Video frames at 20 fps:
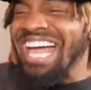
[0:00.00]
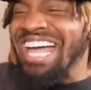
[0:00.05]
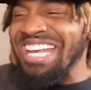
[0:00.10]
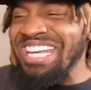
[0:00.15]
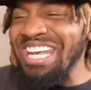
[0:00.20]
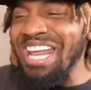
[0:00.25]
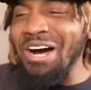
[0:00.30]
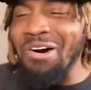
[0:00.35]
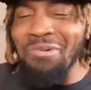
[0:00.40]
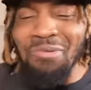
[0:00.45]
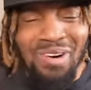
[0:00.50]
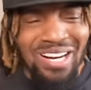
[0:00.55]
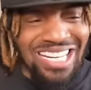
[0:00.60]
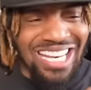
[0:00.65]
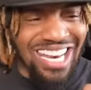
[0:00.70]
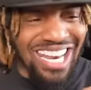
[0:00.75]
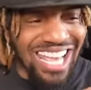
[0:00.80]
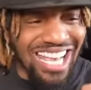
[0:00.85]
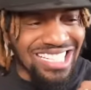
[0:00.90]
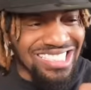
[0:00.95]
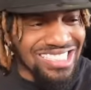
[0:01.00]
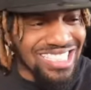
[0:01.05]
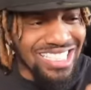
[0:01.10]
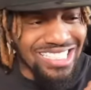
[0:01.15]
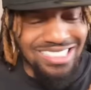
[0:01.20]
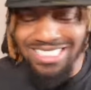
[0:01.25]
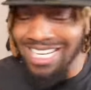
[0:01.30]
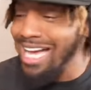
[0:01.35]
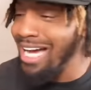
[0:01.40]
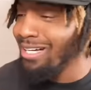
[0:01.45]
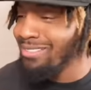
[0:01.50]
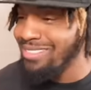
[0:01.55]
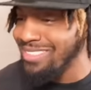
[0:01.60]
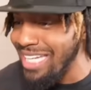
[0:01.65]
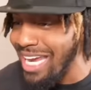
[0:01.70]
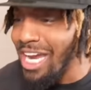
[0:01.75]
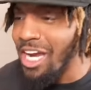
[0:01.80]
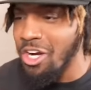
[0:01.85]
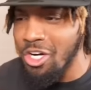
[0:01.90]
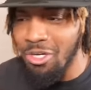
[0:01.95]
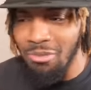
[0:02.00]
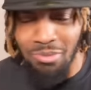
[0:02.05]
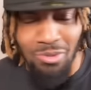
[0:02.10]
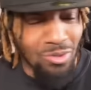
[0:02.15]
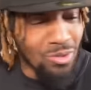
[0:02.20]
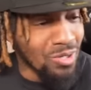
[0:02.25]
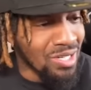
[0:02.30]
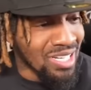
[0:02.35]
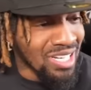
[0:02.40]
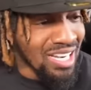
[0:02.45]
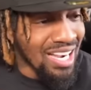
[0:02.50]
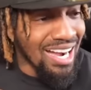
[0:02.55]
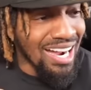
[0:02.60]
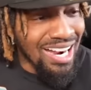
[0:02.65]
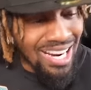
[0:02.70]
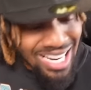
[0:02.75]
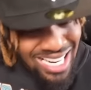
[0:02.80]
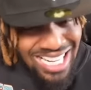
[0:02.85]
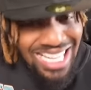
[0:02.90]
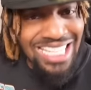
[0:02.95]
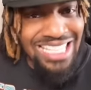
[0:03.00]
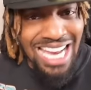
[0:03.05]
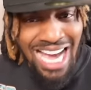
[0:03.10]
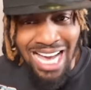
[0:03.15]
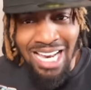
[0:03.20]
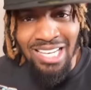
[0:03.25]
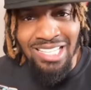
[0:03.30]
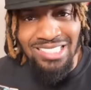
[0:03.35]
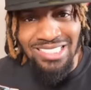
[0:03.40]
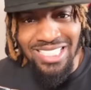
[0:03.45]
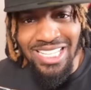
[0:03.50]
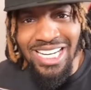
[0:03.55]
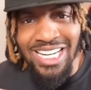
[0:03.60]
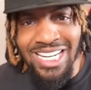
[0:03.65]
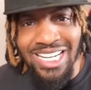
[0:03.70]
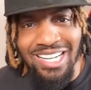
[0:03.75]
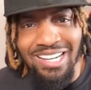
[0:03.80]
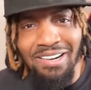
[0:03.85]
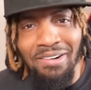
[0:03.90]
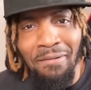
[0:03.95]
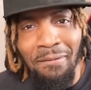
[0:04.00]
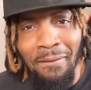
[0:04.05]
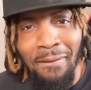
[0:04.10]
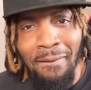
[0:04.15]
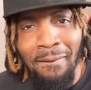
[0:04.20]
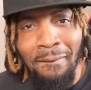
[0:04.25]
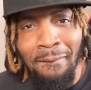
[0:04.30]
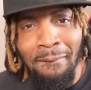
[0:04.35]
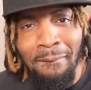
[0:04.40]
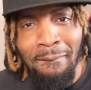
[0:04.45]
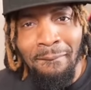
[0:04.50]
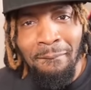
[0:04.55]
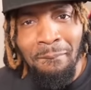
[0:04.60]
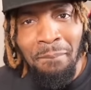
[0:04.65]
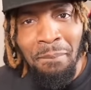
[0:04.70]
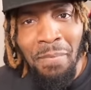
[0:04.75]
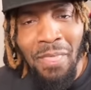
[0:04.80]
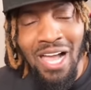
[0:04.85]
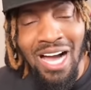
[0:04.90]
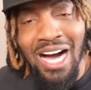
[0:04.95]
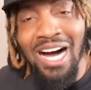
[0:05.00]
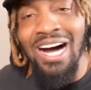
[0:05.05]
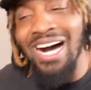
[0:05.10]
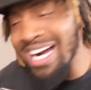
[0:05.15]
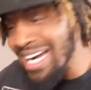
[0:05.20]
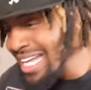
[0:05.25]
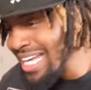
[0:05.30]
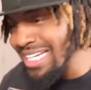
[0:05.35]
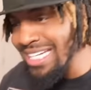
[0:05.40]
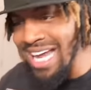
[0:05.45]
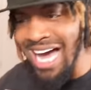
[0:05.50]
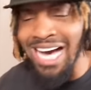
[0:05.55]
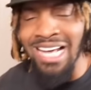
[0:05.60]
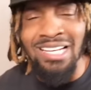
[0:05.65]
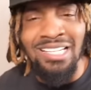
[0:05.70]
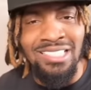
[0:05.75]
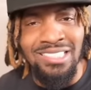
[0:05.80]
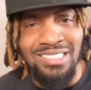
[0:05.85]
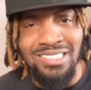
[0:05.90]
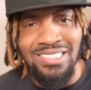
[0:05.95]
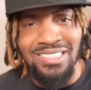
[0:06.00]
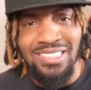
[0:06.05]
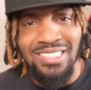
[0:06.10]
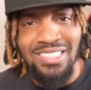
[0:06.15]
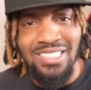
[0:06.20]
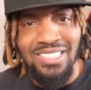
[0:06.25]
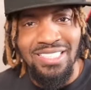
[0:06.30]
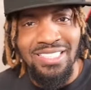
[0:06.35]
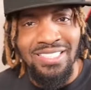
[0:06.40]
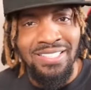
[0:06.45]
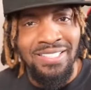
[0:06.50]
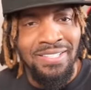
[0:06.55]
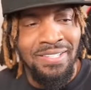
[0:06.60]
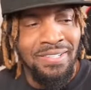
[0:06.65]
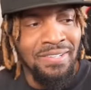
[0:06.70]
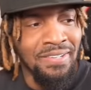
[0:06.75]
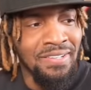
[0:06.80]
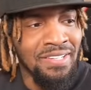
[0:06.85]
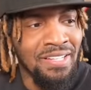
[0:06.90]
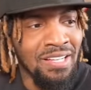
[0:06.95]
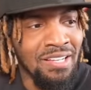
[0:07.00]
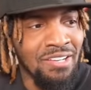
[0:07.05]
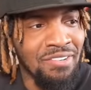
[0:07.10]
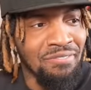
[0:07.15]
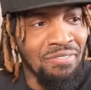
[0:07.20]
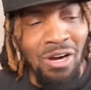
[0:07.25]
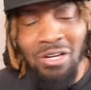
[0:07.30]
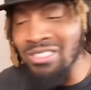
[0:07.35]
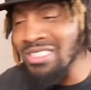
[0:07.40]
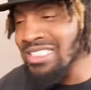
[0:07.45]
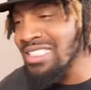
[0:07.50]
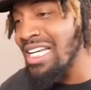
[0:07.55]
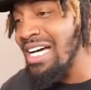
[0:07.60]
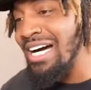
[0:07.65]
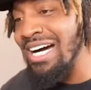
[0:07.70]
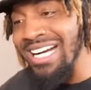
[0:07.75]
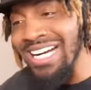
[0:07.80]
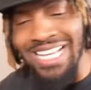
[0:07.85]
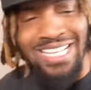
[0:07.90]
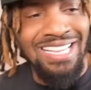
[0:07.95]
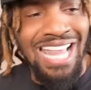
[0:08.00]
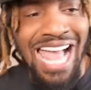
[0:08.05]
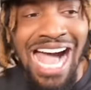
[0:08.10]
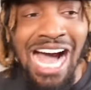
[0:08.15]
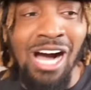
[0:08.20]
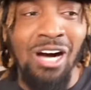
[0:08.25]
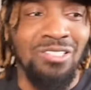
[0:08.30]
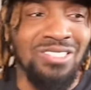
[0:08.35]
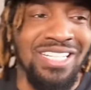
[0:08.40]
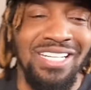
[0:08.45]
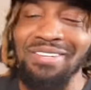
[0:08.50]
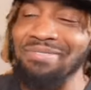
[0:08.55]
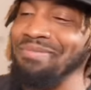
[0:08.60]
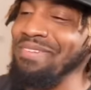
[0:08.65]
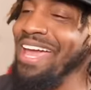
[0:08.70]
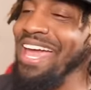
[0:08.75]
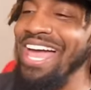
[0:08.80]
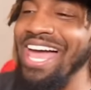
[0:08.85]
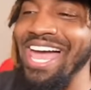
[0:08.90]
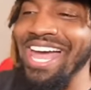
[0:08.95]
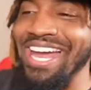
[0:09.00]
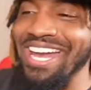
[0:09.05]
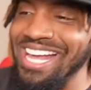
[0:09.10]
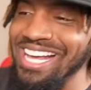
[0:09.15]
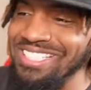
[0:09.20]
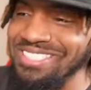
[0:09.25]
No wonder that shit sound terrible. A hundred dollars, nigga. A hundred dollars versus a hundred thousand, man. Hey, that's